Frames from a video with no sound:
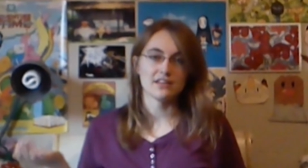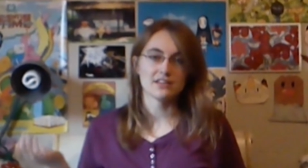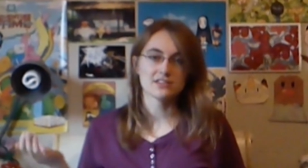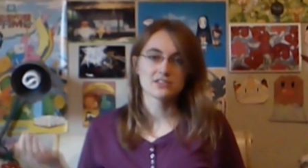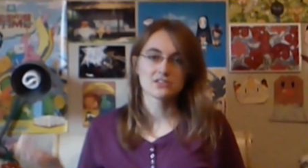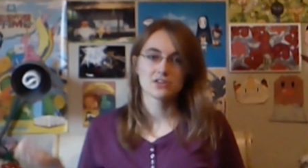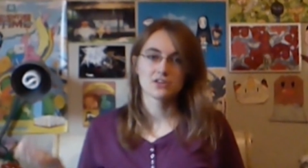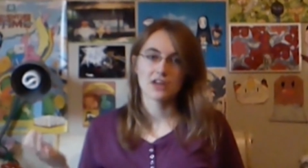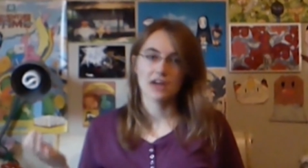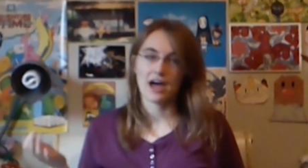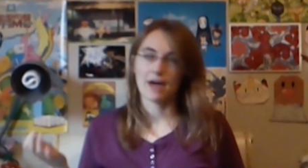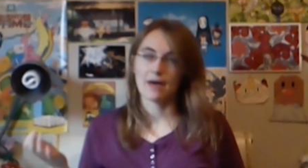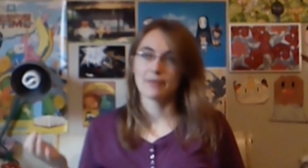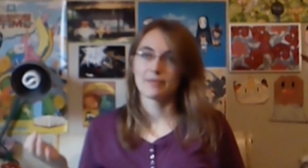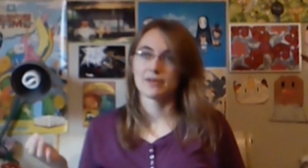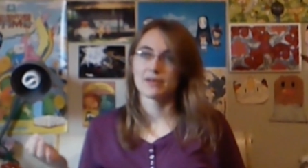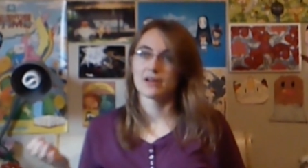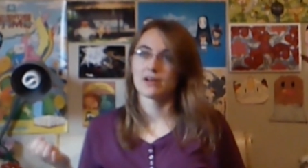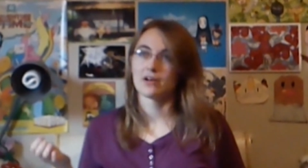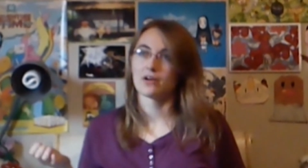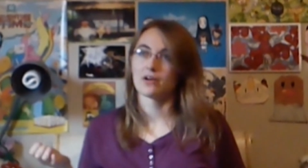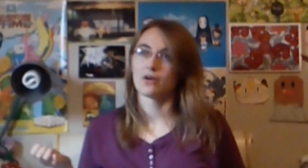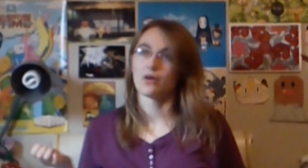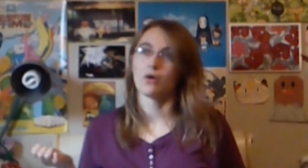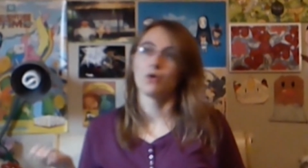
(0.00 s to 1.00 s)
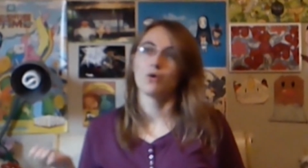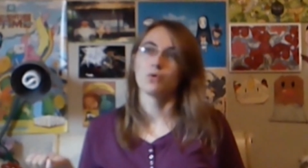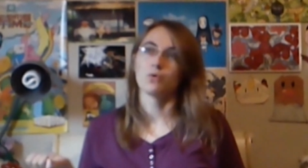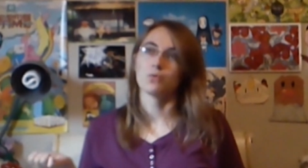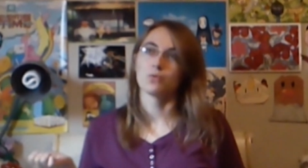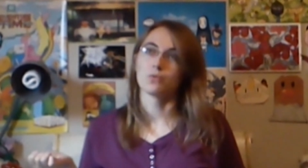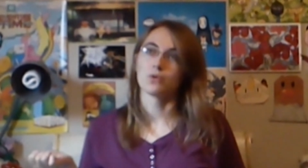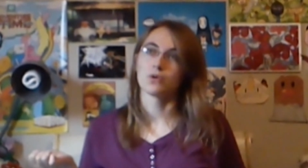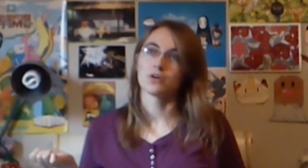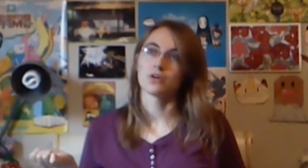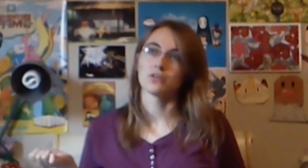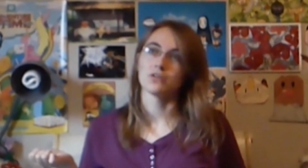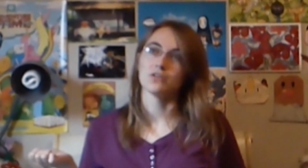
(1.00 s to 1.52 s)
this could happen in our own
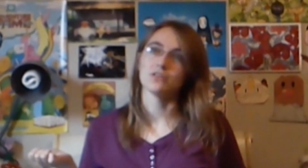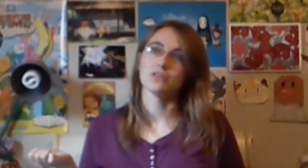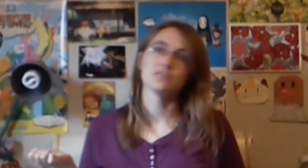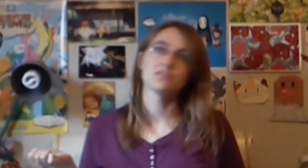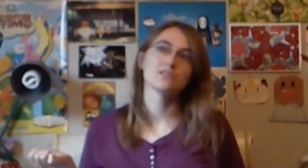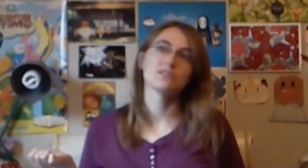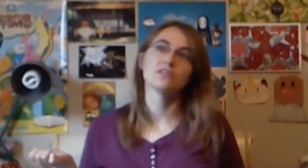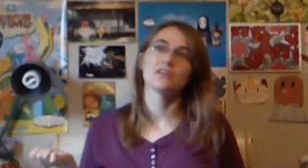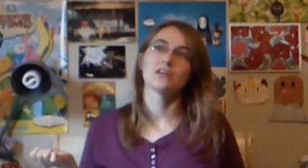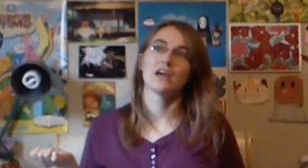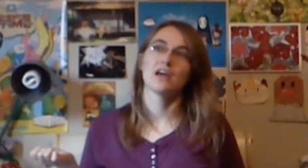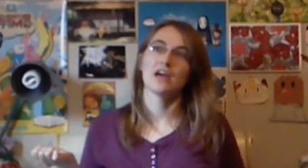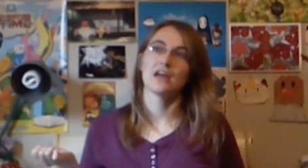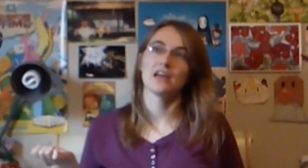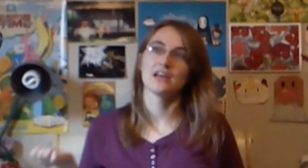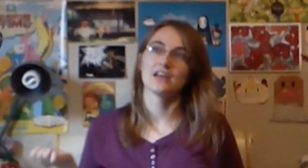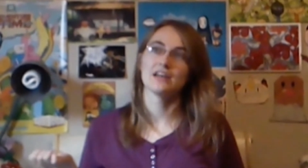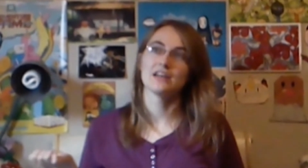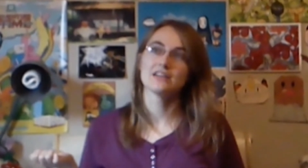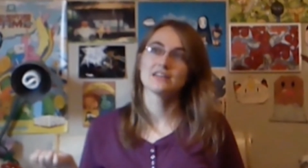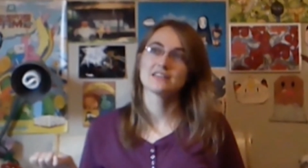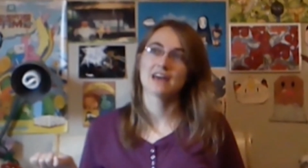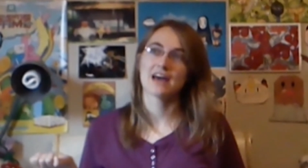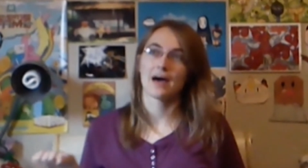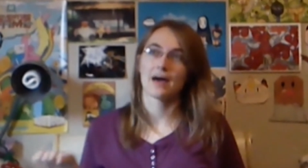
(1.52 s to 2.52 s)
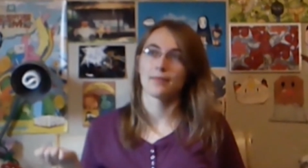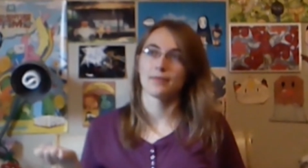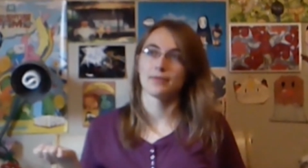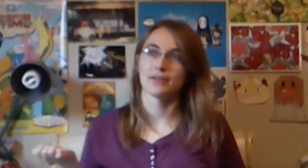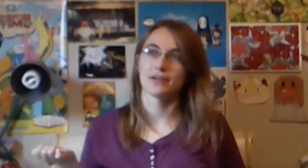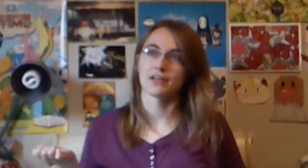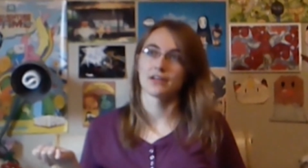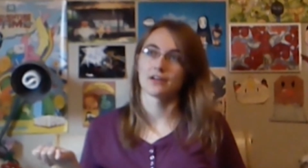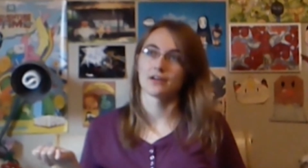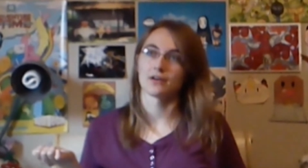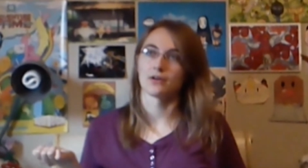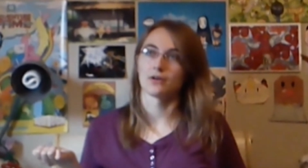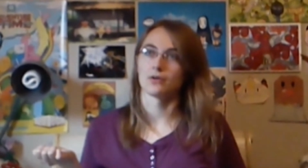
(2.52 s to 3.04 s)
world, and it is
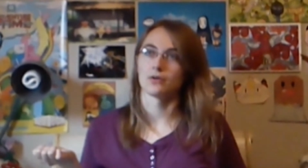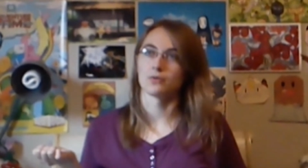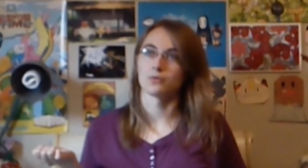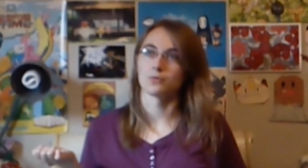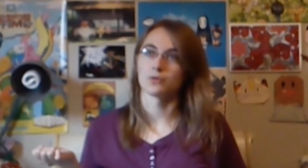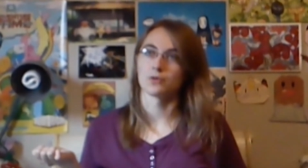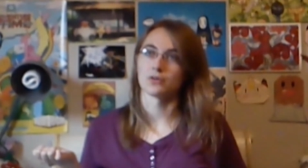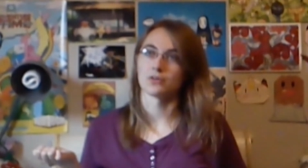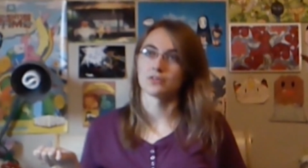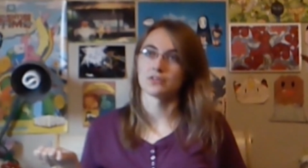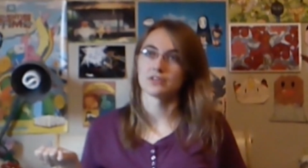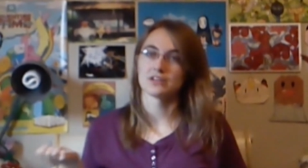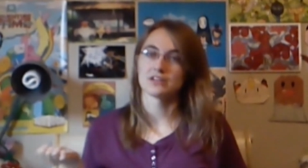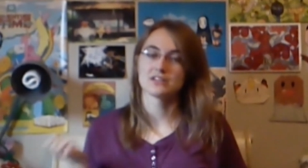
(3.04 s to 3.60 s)
happening in our own world.